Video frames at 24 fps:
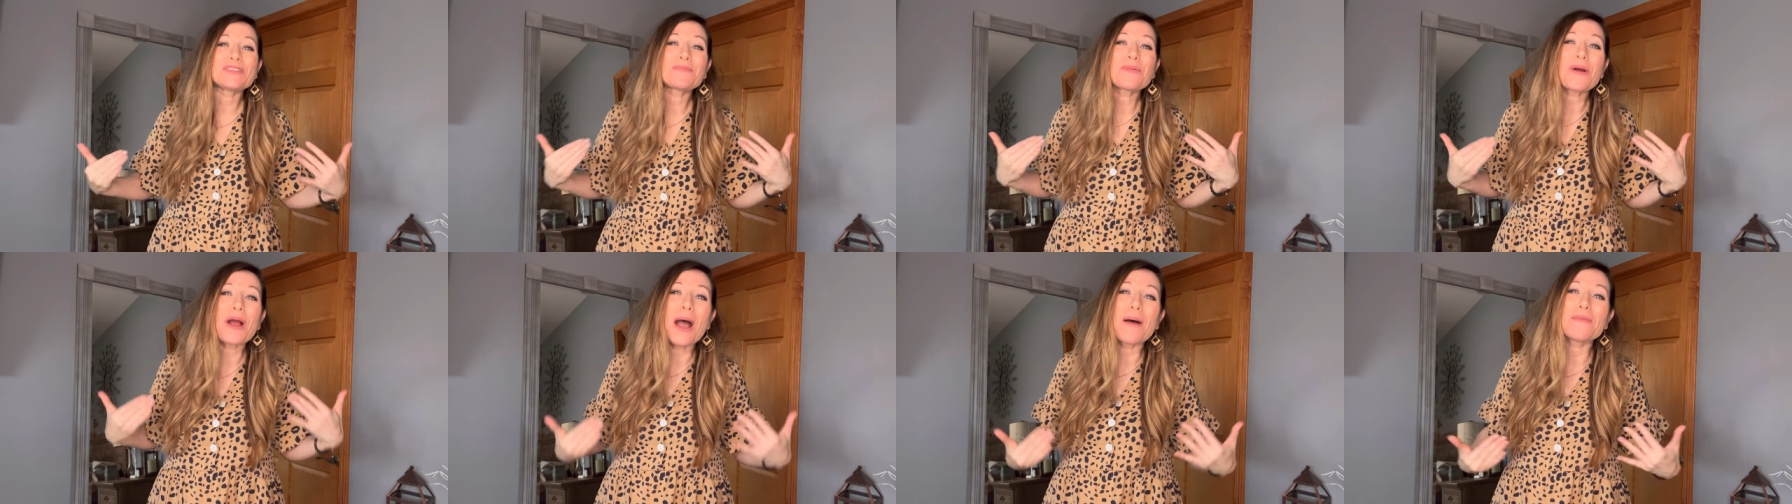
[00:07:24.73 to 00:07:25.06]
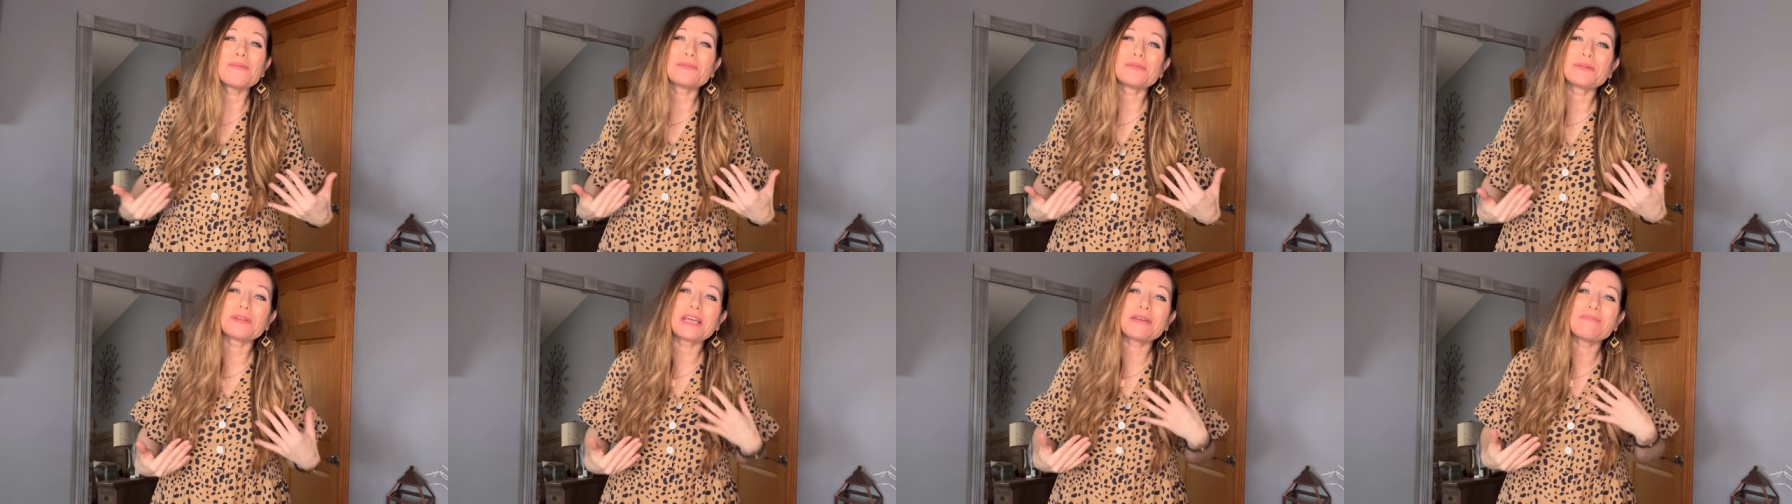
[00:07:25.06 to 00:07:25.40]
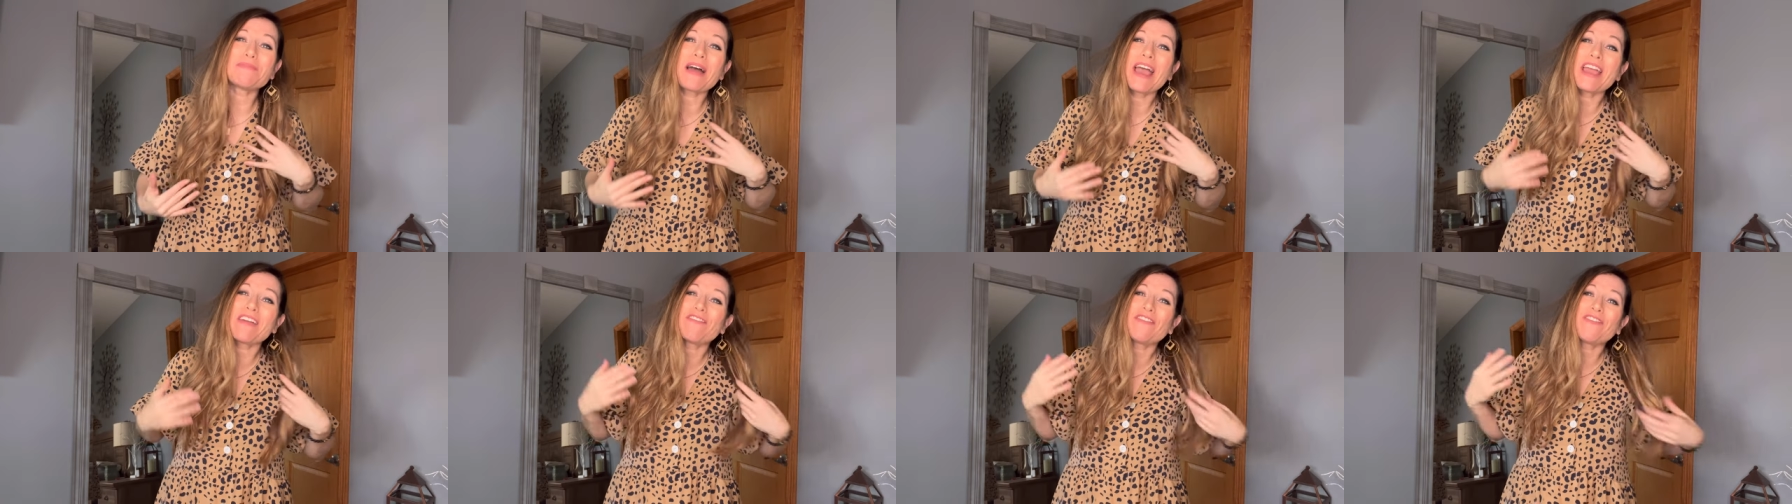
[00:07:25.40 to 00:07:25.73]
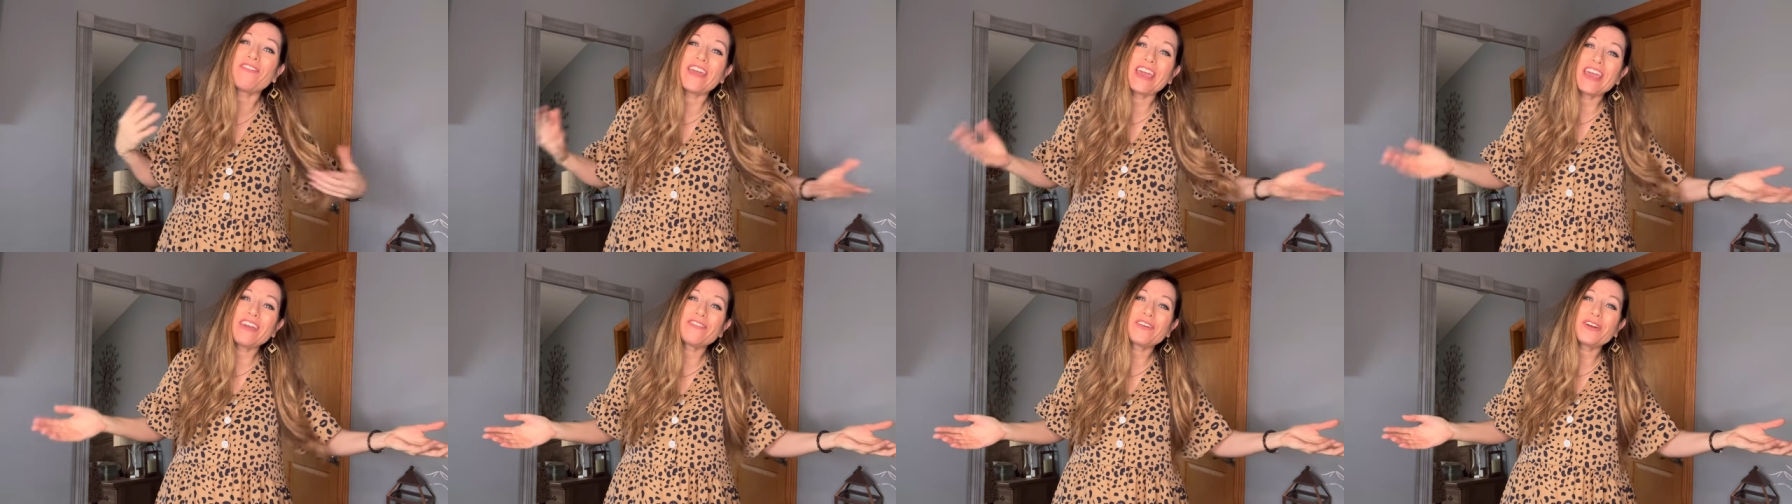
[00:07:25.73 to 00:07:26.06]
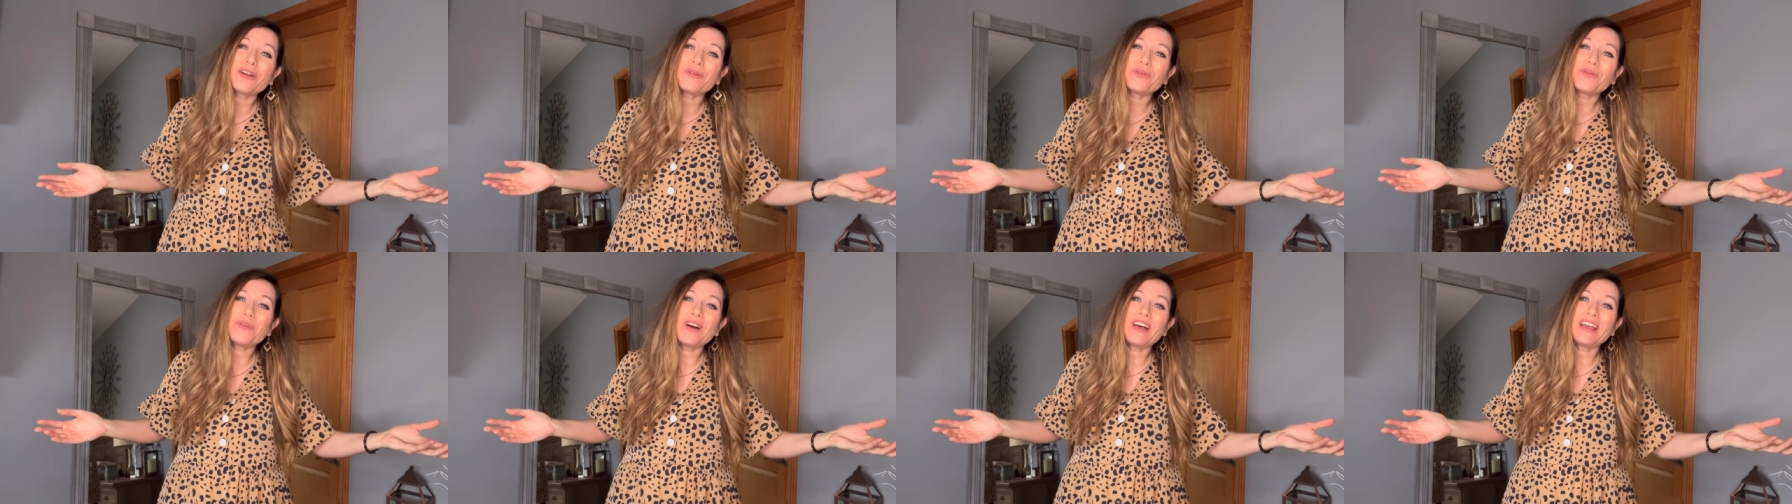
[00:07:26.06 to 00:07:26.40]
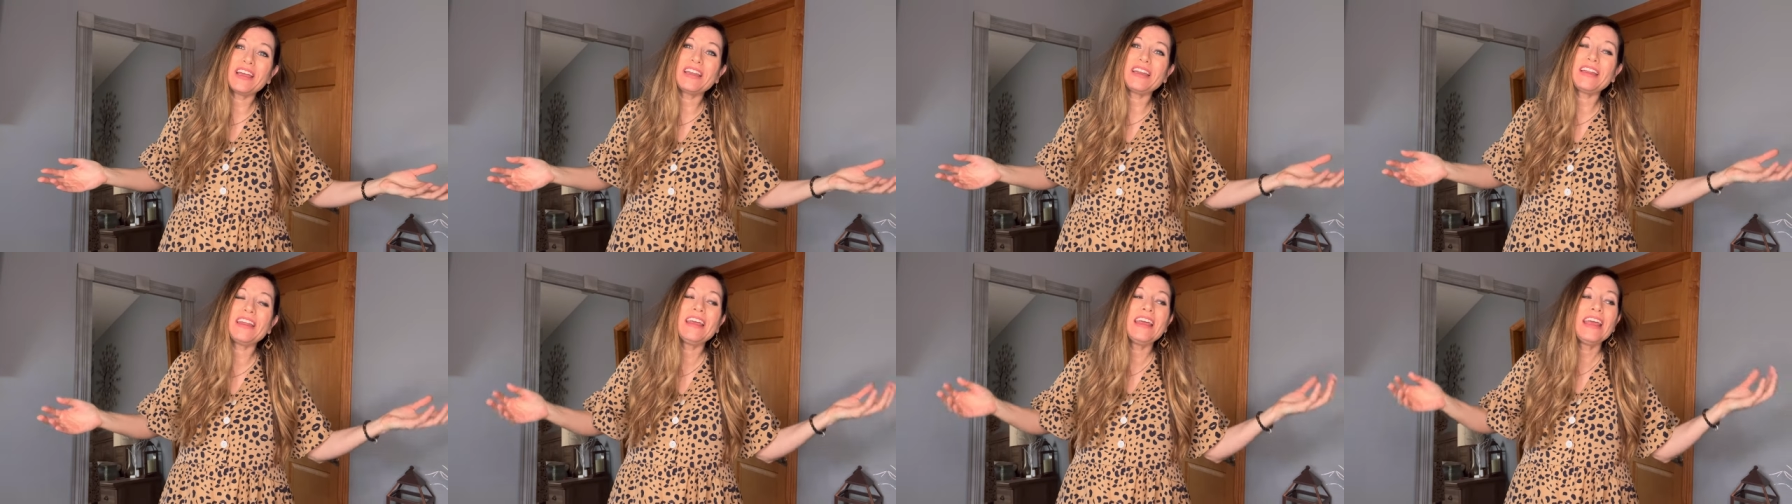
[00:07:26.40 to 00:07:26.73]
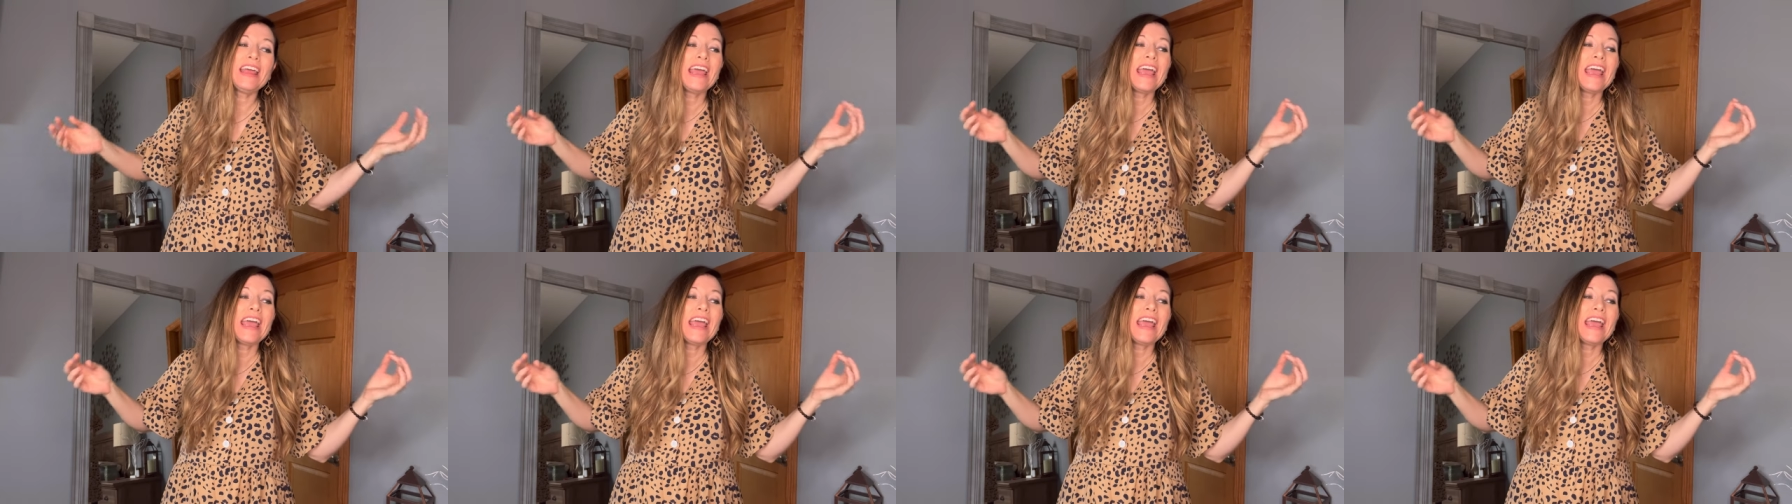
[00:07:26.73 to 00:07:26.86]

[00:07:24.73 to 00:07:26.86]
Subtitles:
probably my favorite one.